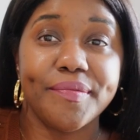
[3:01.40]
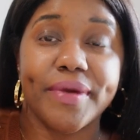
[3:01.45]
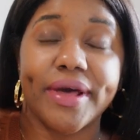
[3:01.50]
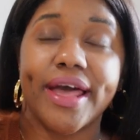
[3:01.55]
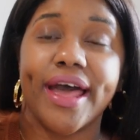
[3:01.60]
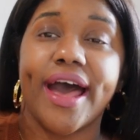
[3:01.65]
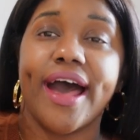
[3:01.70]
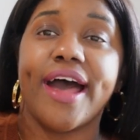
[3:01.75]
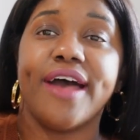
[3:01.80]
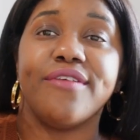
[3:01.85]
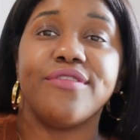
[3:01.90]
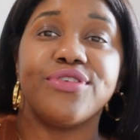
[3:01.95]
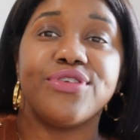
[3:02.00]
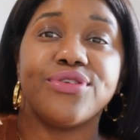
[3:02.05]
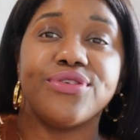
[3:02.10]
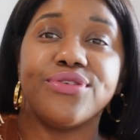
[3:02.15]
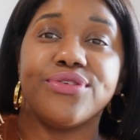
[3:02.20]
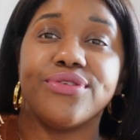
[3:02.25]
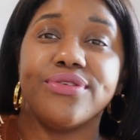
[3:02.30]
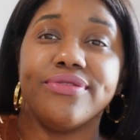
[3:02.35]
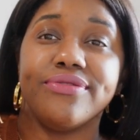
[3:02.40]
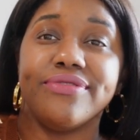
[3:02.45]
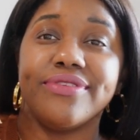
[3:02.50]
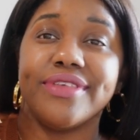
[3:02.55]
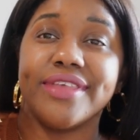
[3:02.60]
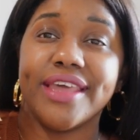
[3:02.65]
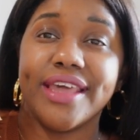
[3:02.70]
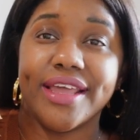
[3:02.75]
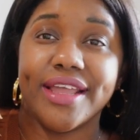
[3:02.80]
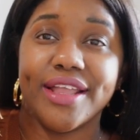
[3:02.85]
but I've
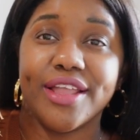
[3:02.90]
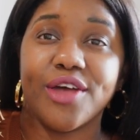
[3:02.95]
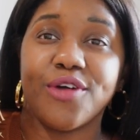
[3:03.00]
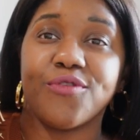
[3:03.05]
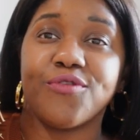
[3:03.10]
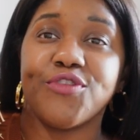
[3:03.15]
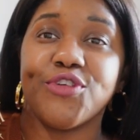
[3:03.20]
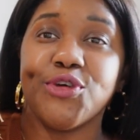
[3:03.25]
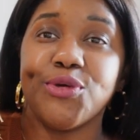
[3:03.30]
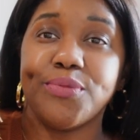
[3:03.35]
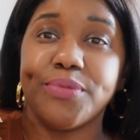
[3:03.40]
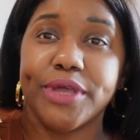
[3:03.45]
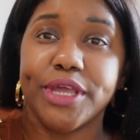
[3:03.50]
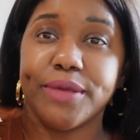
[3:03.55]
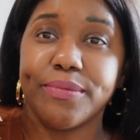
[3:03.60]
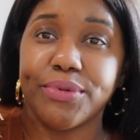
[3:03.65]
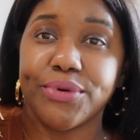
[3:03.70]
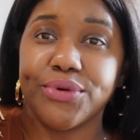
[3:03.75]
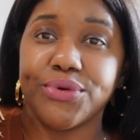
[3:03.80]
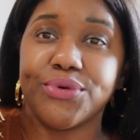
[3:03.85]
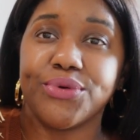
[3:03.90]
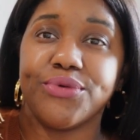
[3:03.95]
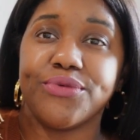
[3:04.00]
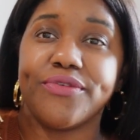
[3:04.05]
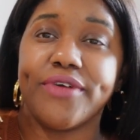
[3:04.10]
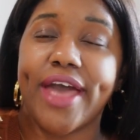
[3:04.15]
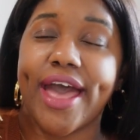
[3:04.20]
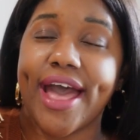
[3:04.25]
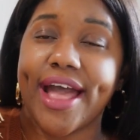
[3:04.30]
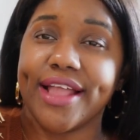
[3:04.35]
seen a few people who've
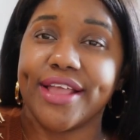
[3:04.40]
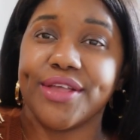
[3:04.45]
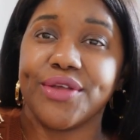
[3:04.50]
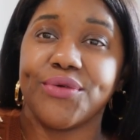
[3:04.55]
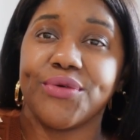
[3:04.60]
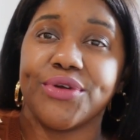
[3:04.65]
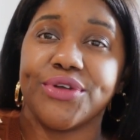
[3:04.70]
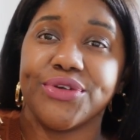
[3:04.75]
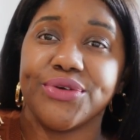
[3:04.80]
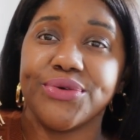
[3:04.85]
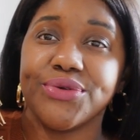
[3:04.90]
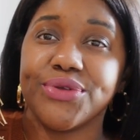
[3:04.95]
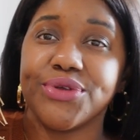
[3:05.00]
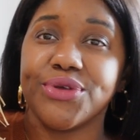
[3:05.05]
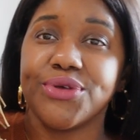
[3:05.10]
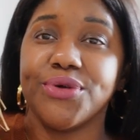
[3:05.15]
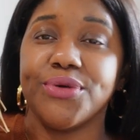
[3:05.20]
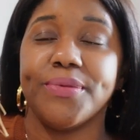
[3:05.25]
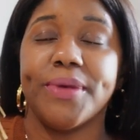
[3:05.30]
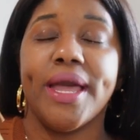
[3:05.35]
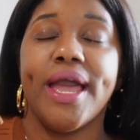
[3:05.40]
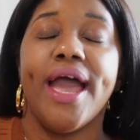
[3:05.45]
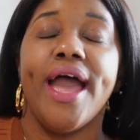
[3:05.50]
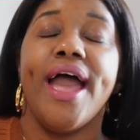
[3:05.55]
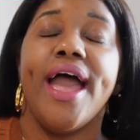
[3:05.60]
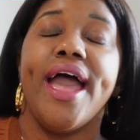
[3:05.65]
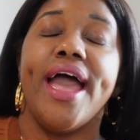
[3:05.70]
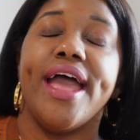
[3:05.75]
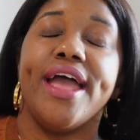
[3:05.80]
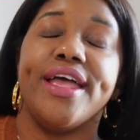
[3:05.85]
had it on YouTube
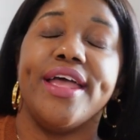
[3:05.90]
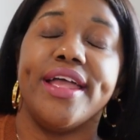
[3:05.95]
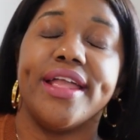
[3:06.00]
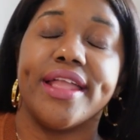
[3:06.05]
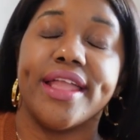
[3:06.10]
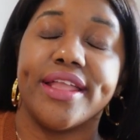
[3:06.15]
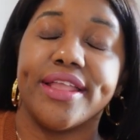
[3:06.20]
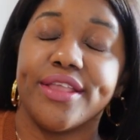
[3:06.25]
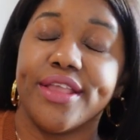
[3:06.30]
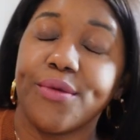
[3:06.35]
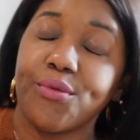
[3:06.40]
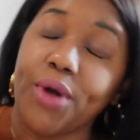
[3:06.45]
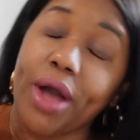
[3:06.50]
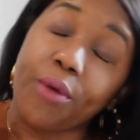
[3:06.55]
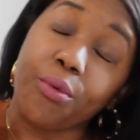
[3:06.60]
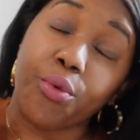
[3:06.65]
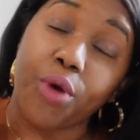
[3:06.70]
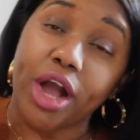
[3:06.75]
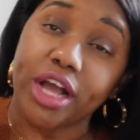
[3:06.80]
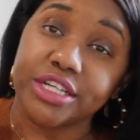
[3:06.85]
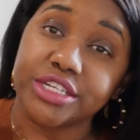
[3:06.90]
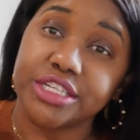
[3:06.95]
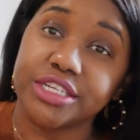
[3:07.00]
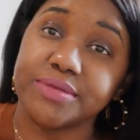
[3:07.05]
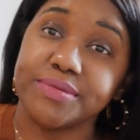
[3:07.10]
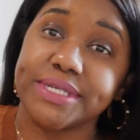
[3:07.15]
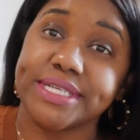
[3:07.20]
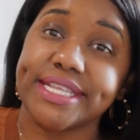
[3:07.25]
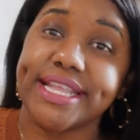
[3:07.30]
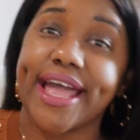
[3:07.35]
and I watched
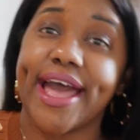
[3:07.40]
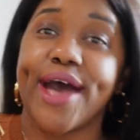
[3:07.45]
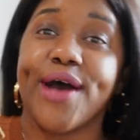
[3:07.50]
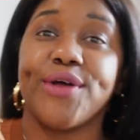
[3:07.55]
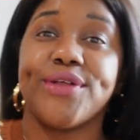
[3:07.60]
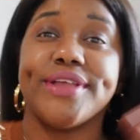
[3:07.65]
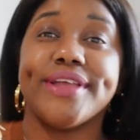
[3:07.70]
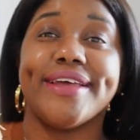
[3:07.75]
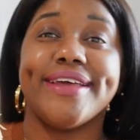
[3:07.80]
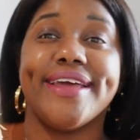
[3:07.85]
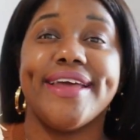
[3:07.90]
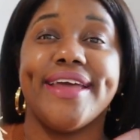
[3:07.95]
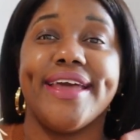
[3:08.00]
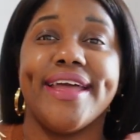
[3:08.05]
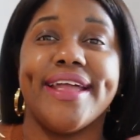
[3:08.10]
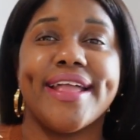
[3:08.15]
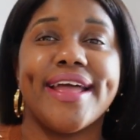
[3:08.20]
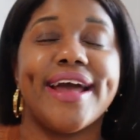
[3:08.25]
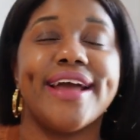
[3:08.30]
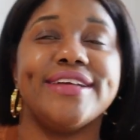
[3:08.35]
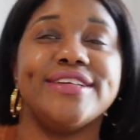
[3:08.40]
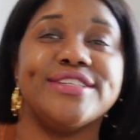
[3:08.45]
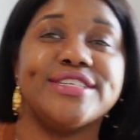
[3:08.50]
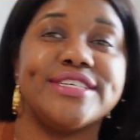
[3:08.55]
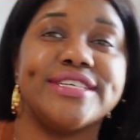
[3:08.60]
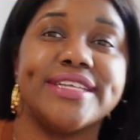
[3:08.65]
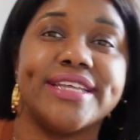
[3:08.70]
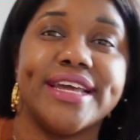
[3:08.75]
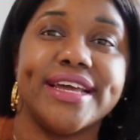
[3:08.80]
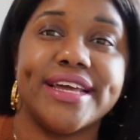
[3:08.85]
them style it, and I
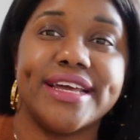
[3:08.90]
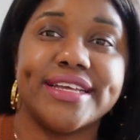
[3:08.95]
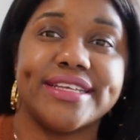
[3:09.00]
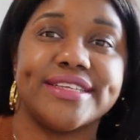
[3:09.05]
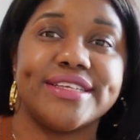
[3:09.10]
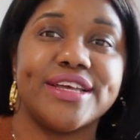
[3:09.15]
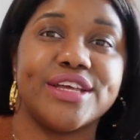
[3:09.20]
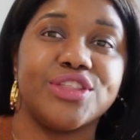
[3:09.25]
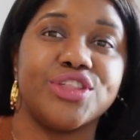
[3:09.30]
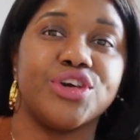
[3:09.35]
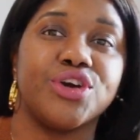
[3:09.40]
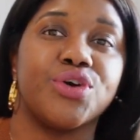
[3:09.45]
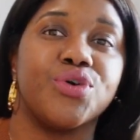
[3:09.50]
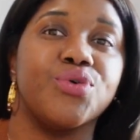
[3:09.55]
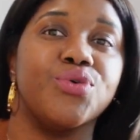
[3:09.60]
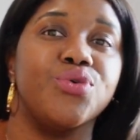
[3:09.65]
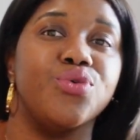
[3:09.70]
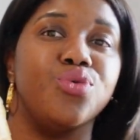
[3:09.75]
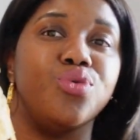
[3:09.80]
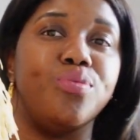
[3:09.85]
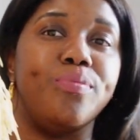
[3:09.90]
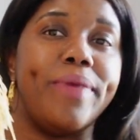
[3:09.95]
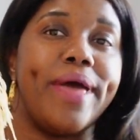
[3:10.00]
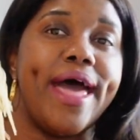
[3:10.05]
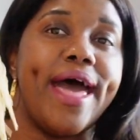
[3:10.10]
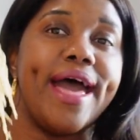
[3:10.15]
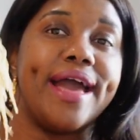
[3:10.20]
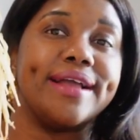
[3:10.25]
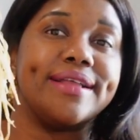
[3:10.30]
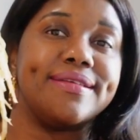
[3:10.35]
just think it's such a cool
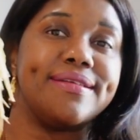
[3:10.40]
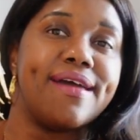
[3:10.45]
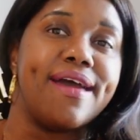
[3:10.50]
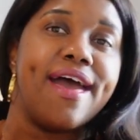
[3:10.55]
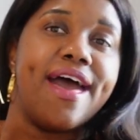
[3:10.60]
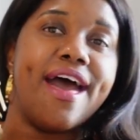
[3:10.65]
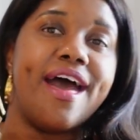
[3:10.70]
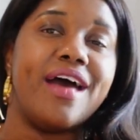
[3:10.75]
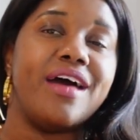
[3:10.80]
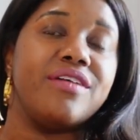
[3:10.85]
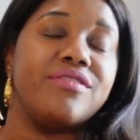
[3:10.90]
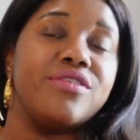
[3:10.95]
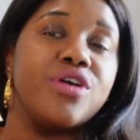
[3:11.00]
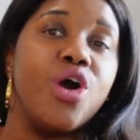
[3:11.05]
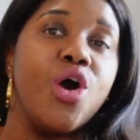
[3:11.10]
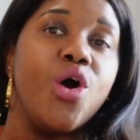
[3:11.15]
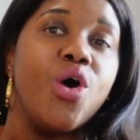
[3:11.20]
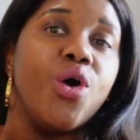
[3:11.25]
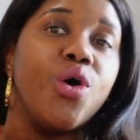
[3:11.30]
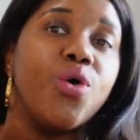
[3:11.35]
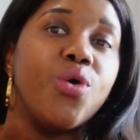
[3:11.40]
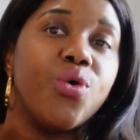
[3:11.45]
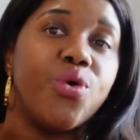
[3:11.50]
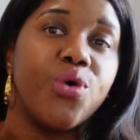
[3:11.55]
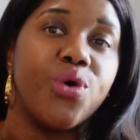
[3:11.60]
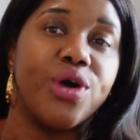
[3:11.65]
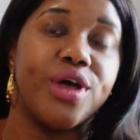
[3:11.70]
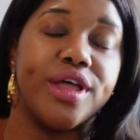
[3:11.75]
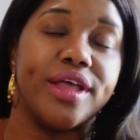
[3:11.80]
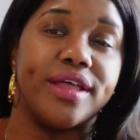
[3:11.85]
bag to have
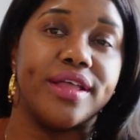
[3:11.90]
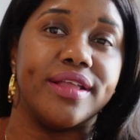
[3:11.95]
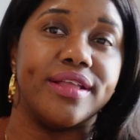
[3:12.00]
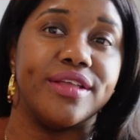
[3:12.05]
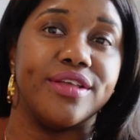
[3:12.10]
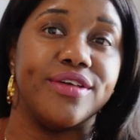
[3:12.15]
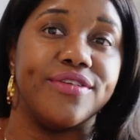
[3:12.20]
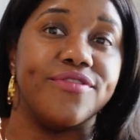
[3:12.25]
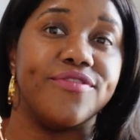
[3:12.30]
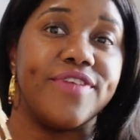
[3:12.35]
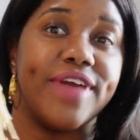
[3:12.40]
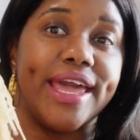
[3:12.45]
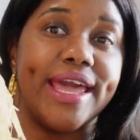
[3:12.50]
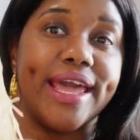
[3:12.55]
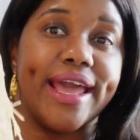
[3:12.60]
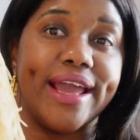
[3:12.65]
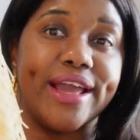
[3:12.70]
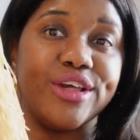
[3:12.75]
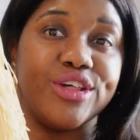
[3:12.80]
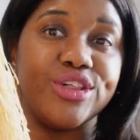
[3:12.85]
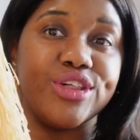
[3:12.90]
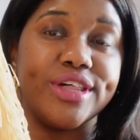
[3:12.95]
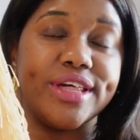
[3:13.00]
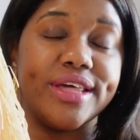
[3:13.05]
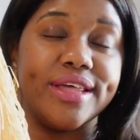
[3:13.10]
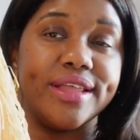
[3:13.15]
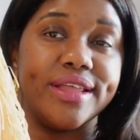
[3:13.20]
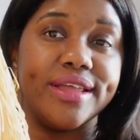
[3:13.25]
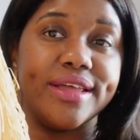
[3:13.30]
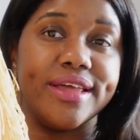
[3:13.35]
on
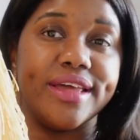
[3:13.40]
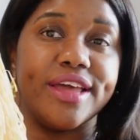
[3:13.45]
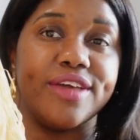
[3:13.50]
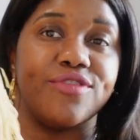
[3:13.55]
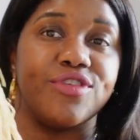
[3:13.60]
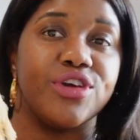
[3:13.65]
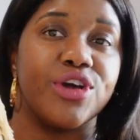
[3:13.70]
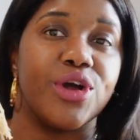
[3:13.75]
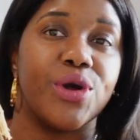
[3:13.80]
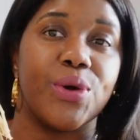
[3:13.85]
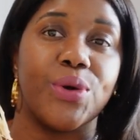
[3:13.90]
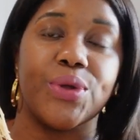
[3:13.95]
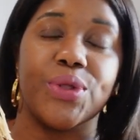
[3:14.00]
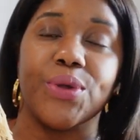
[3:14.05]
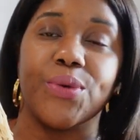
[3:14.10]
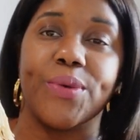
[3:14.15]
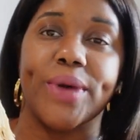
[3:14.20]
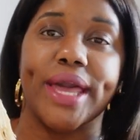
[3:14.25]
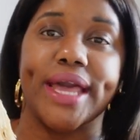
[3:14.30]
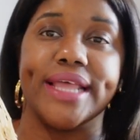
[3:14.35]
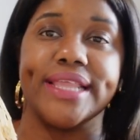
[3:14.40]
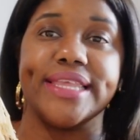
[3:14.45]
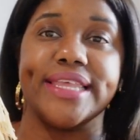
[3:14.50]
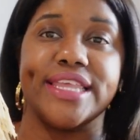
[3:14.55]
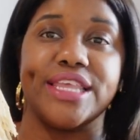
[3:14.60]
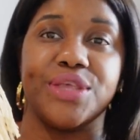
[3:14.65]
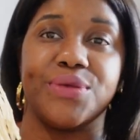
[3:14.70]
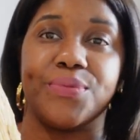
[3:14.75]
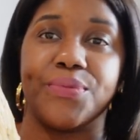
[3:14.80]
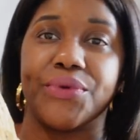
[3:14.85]
vacation if you're going away
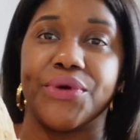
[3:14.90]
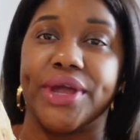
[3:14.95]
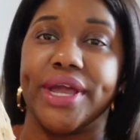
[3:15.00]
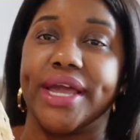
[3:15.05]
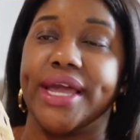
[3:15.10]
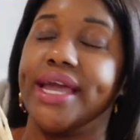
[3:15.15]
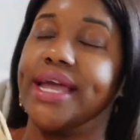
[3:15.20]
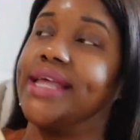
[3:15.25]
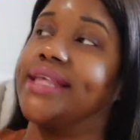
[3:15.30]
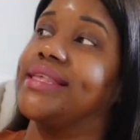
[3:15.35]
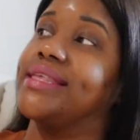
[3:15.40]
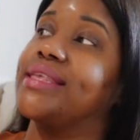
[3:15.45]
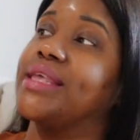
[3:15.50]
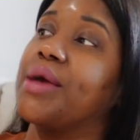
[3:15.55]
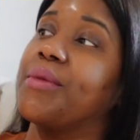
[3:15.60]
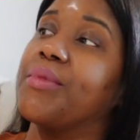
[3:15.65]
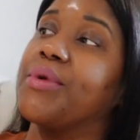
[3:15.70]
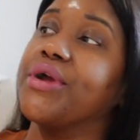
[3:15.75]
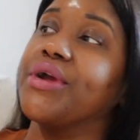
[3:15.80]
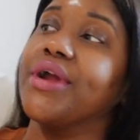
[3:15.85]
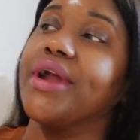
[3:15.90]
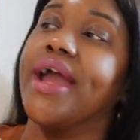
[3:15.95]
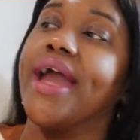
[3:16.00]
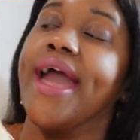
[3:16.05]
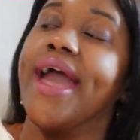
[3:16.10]
this spring and summer.